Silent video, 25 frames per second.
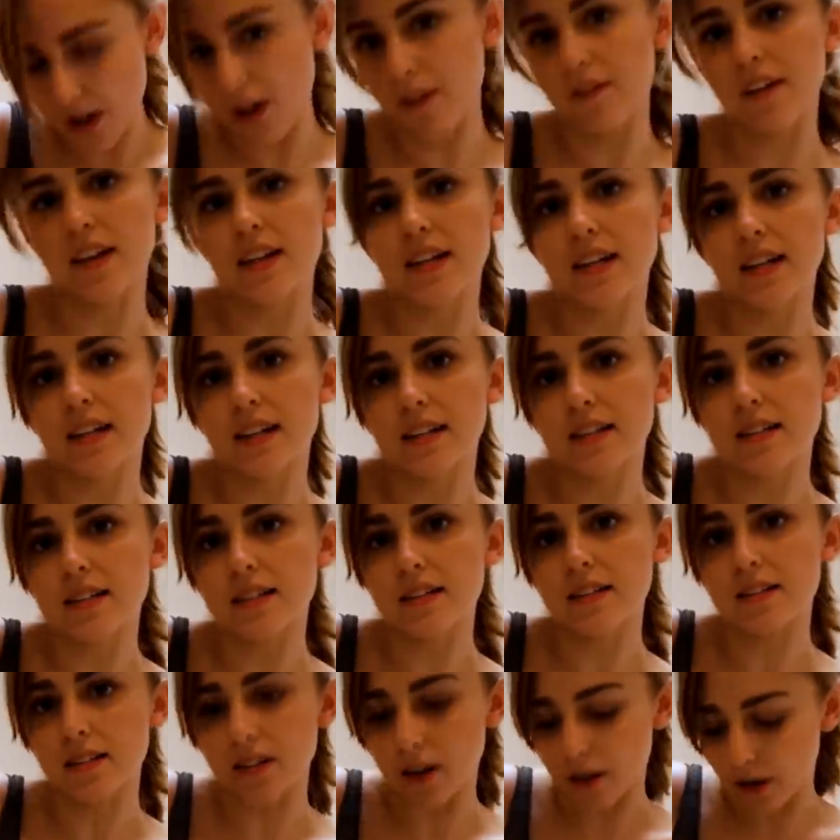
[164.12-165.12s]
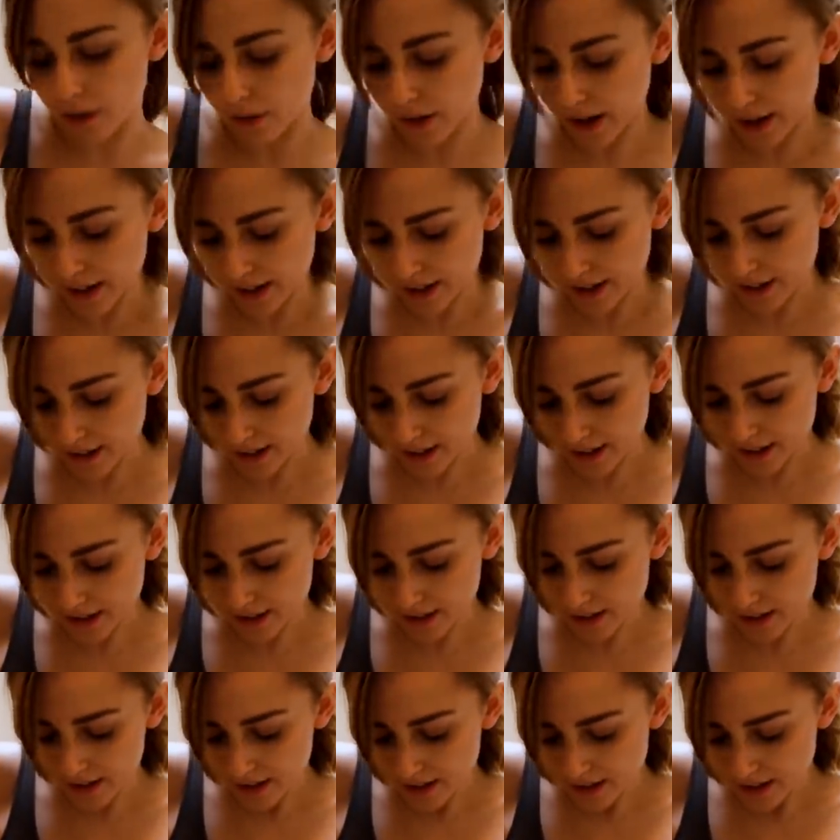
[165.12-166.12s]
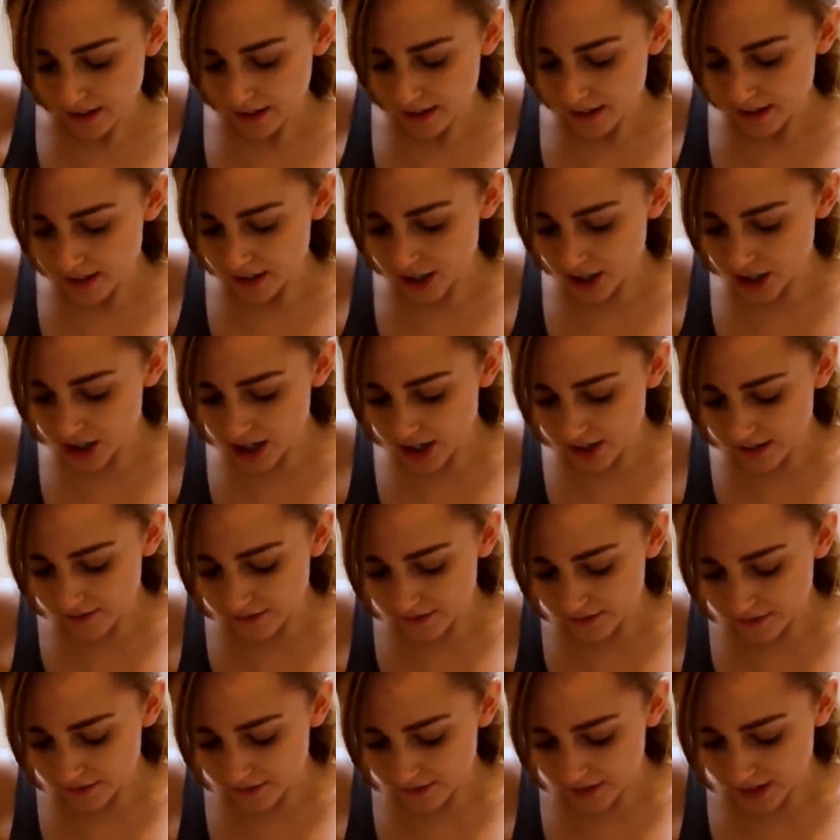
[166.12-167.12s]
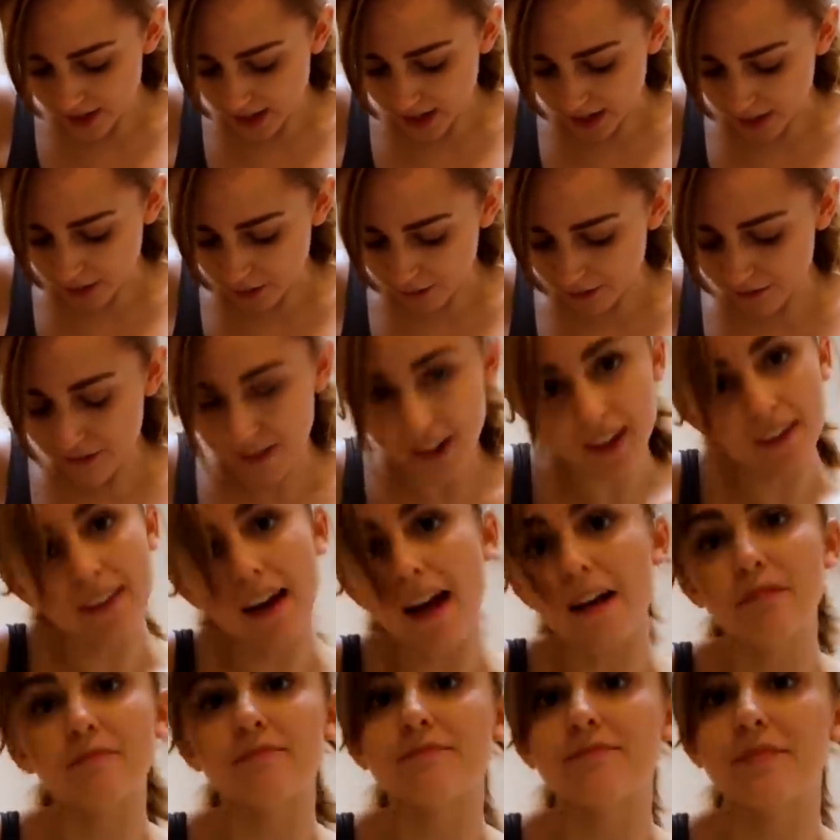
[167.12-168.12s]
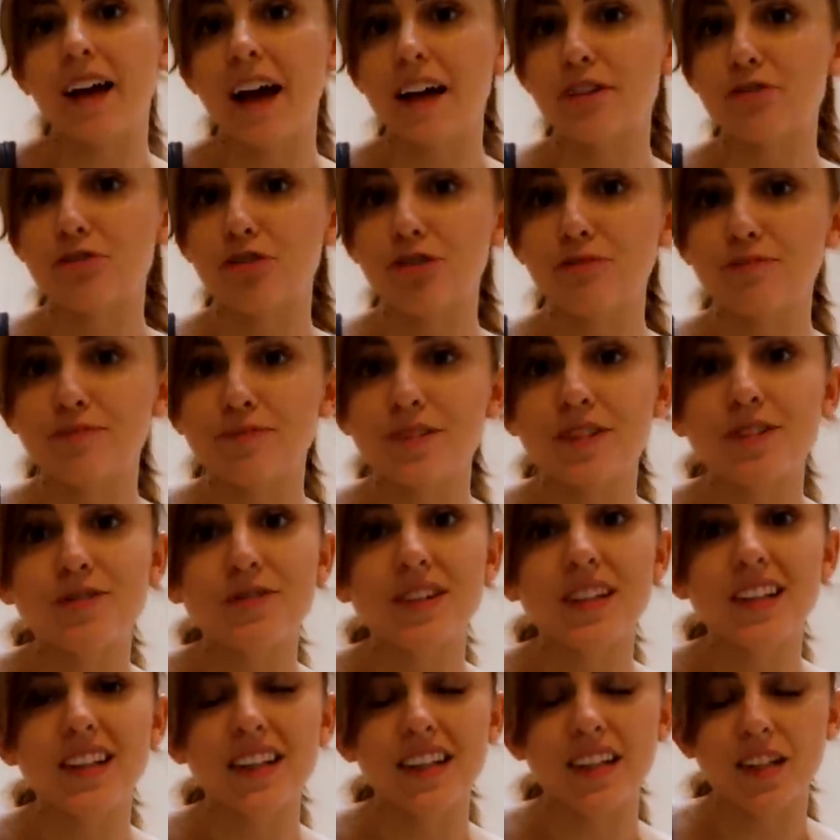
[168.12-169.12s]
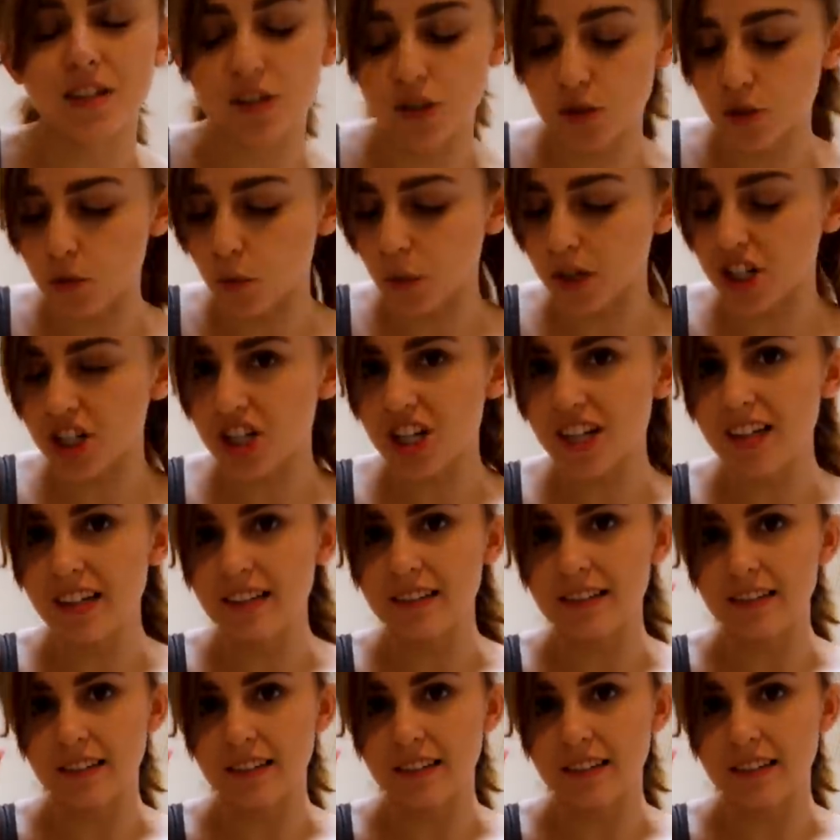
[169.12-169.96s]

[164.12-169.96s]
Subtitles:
and then I had my colon removed and I now have a stoma bag, and basically I woke up from that surgery